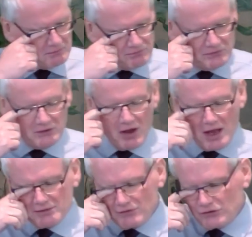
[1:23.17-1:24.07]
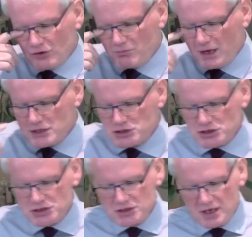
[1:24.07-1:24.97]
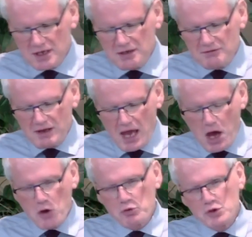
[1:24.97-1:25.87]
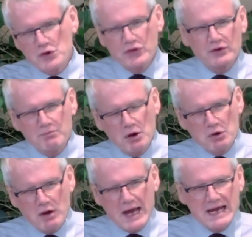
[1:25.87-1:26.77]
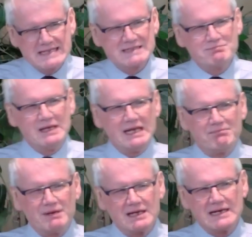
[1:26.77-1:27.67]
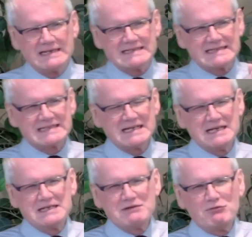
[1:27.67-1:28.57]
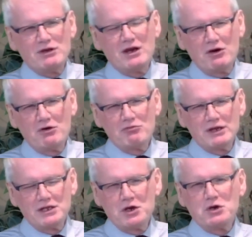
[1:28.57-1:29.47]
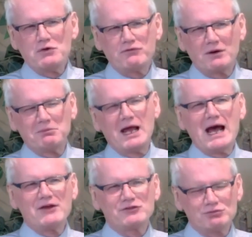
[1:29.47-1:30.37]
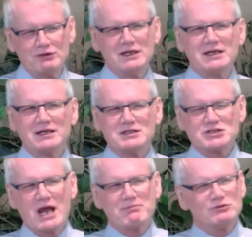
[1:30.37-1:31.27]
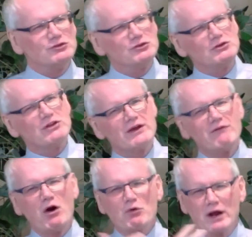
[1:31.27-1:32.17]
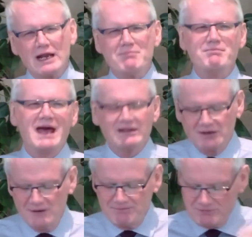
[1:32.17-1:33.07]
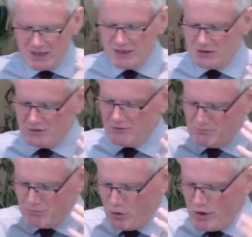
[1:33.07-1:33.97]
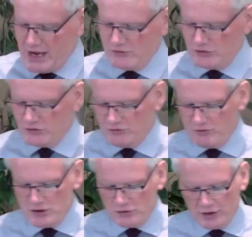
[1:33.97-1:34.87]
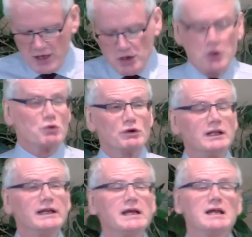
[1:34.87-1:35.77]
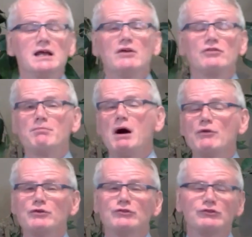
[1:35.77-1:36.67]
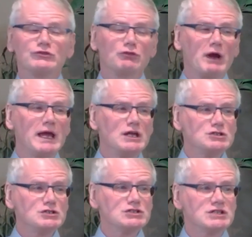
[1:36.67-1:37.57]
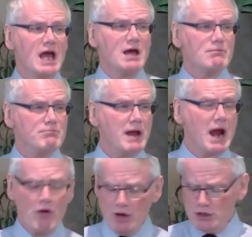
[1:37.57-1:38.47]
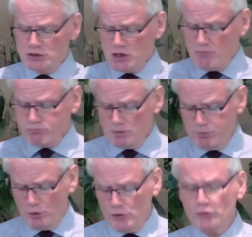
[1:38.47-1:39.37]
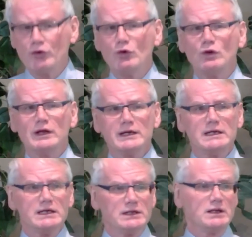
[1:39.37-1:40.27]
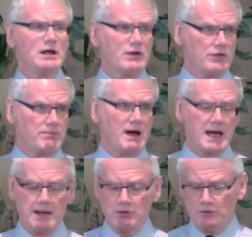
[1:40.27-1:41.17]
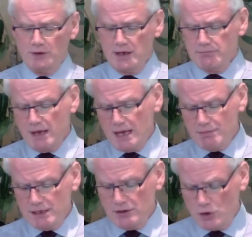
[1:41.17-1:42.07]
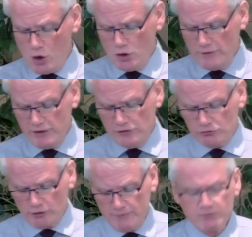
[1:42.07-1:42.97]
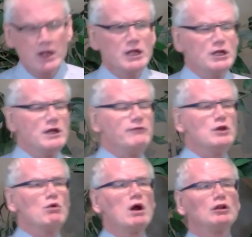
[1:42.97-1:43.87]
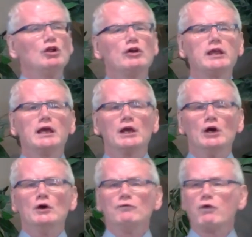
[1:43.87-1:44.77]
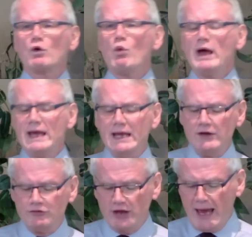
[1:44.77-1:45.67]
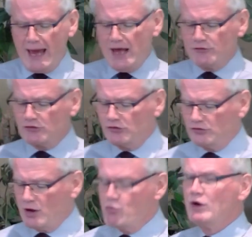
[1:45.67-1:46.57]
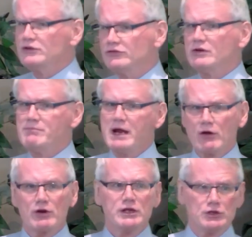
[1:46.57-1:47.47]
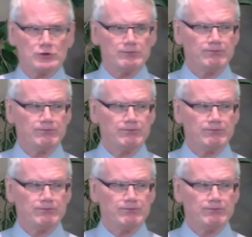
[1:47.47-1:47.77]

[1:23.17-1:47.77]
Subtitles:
not so much how Ruth and Boaz meet, because we know from last week in chapter 2 they've already met in Boaz's field. Really, it is about the strangest marriage proposal in the Bible, maybe in all of history. If you are looking for ways to ask someone to marry you,